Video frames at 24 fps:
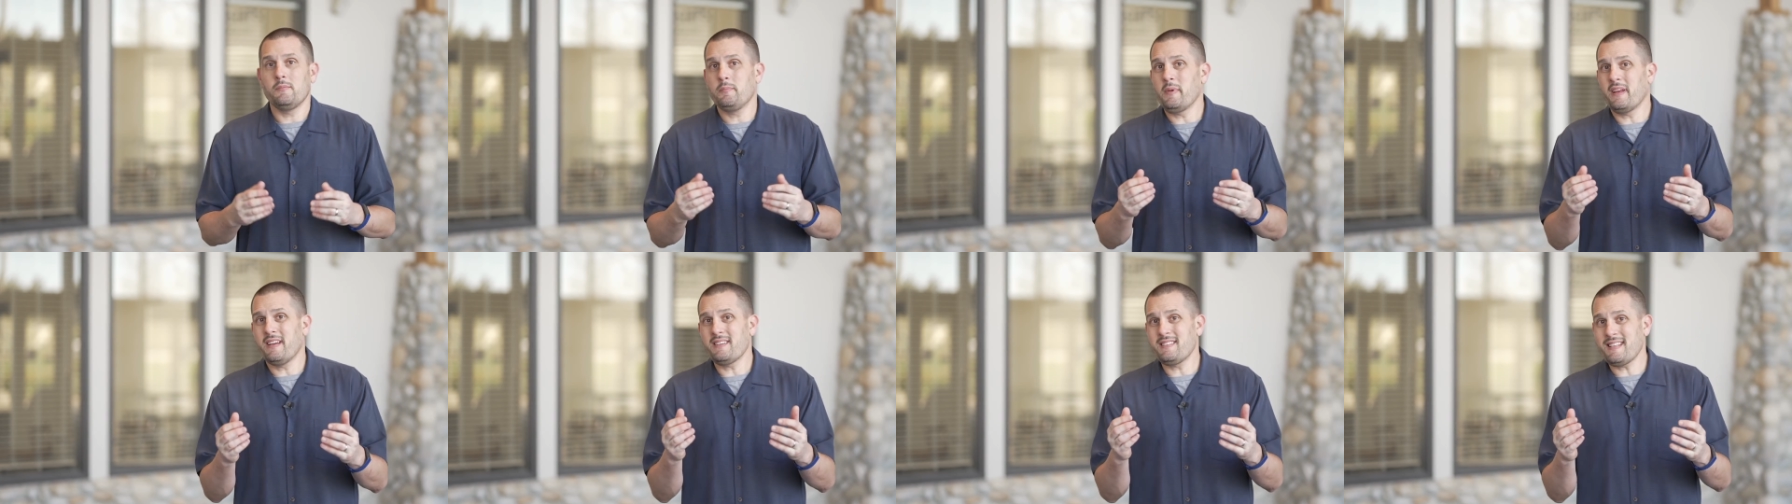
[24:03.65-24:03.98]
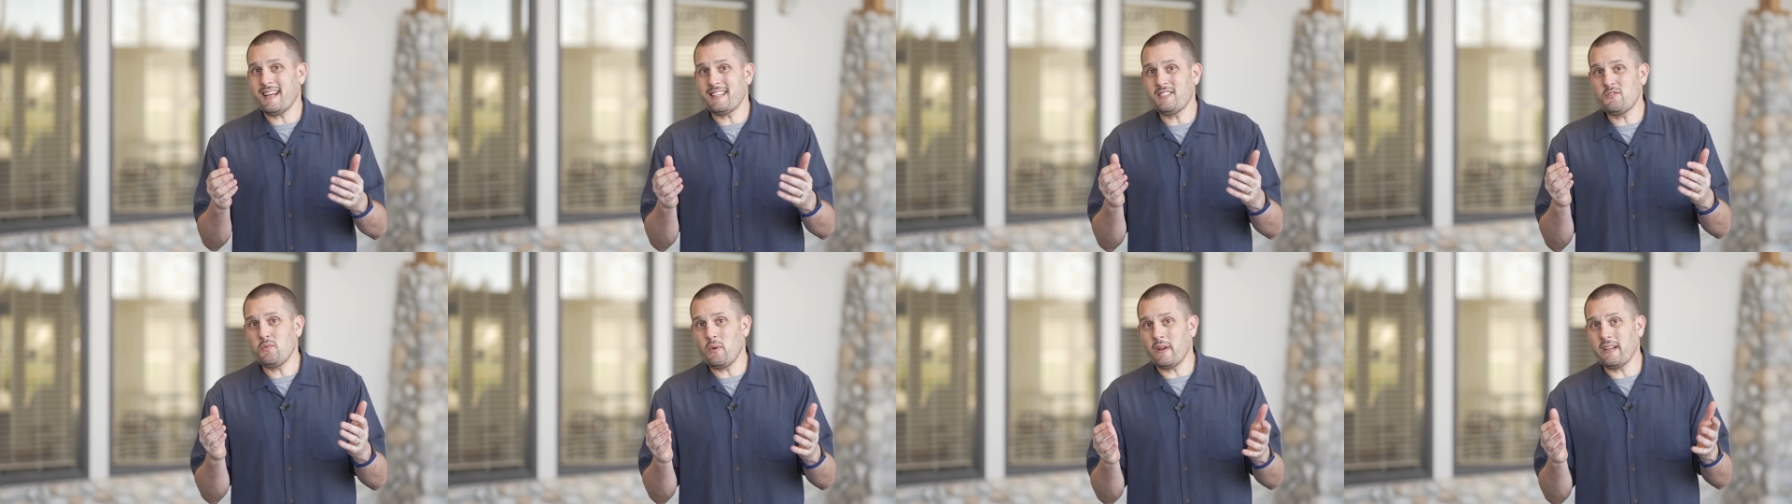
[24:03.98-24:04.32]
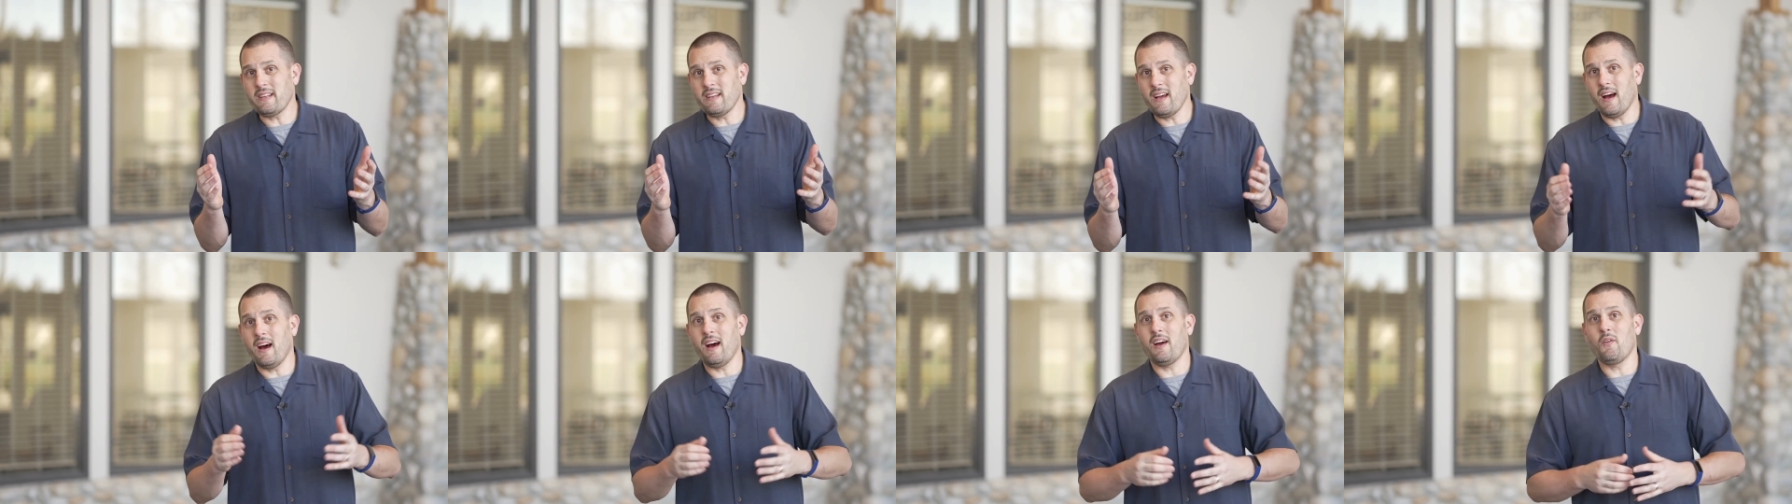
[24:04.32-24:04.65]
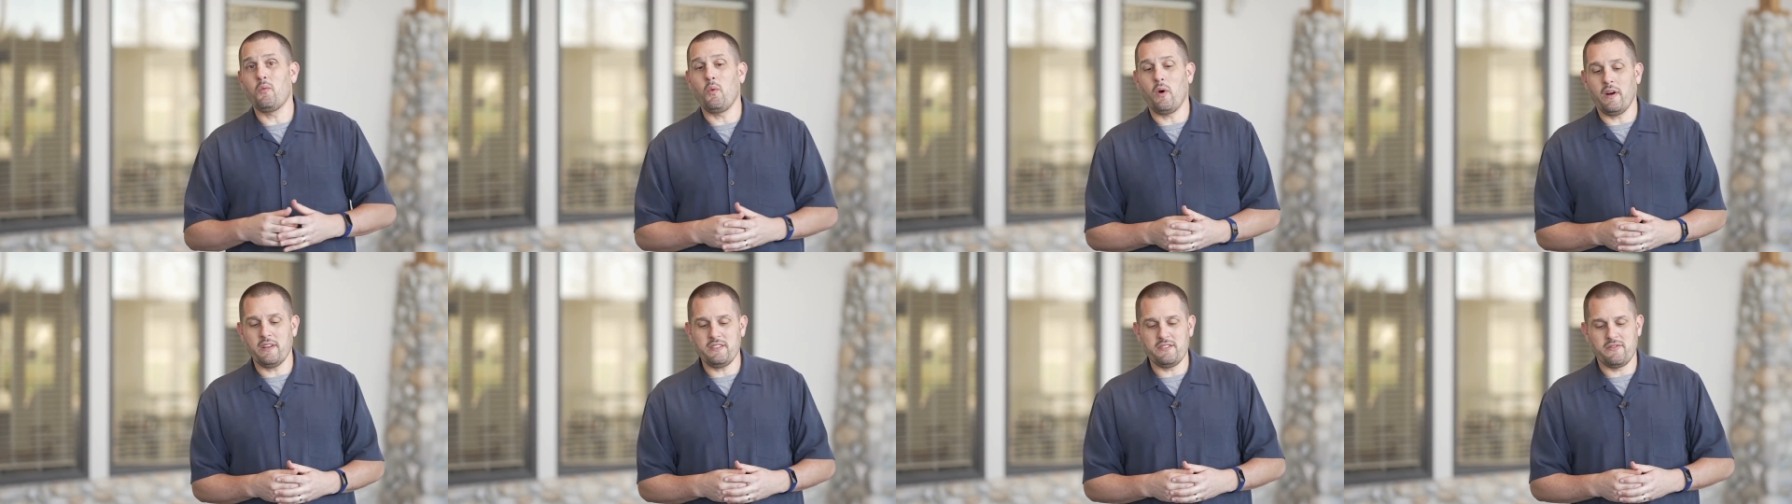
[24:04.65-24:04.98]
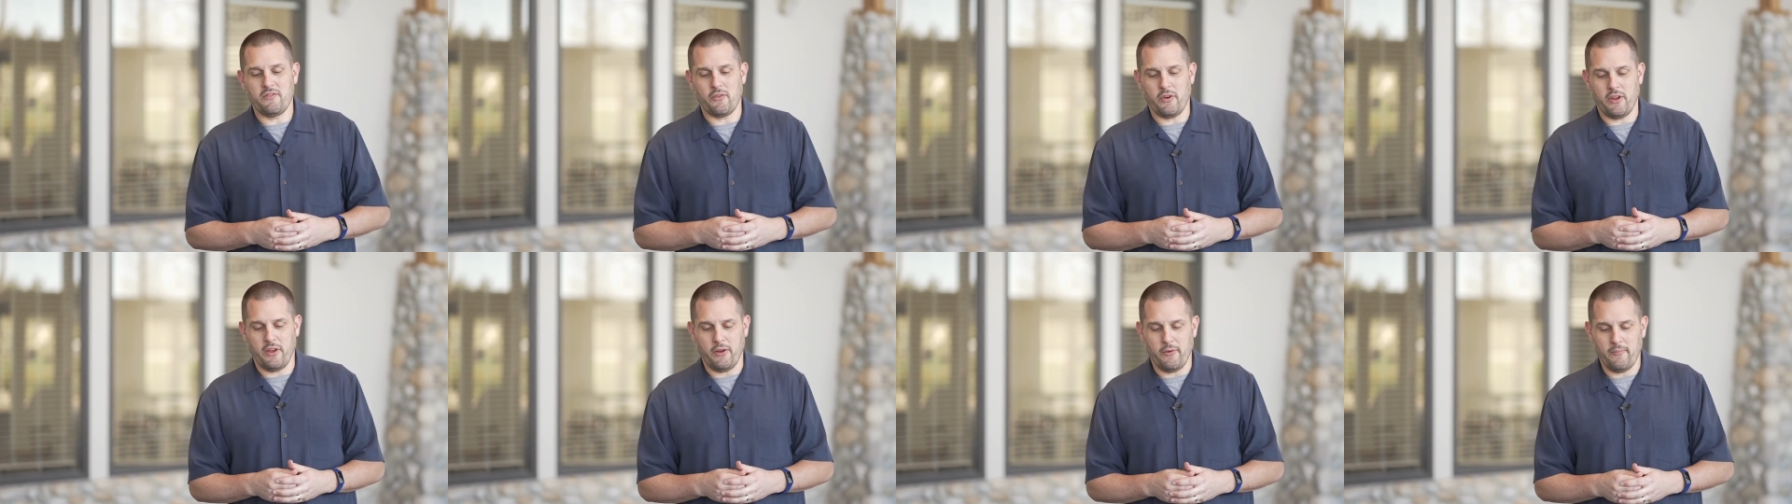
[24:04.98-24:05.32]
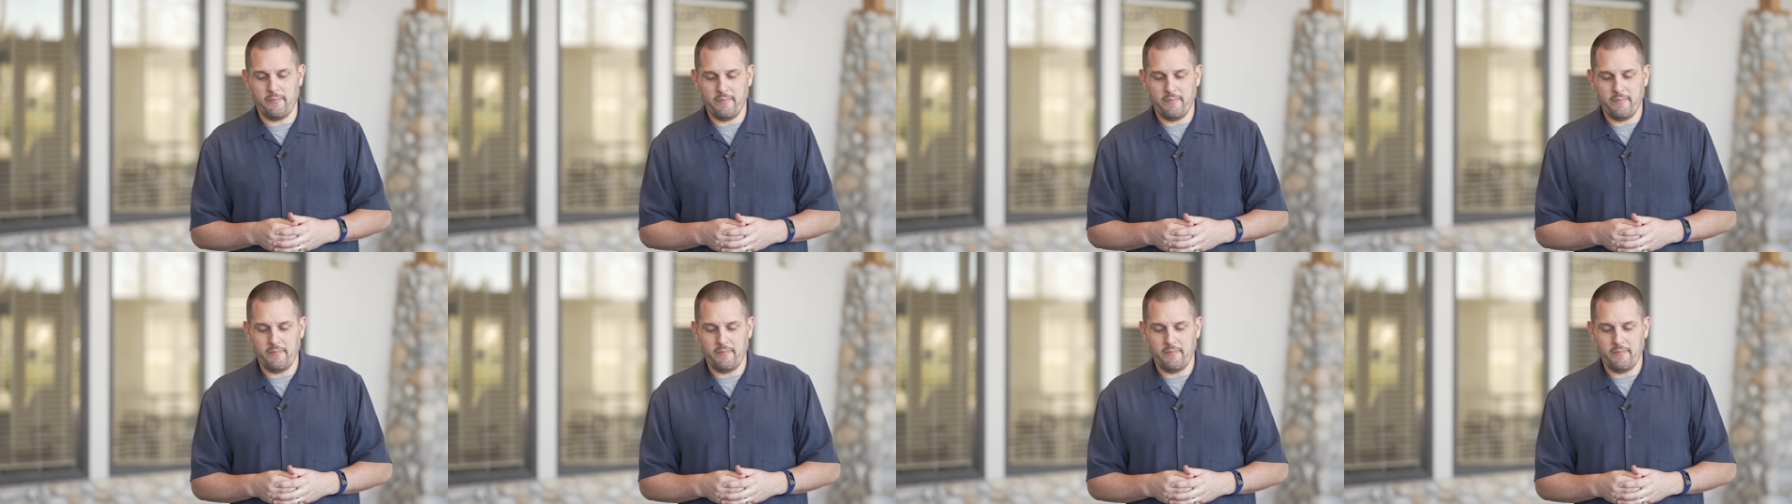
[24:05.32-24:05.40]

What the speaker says: because that's what God wants for you.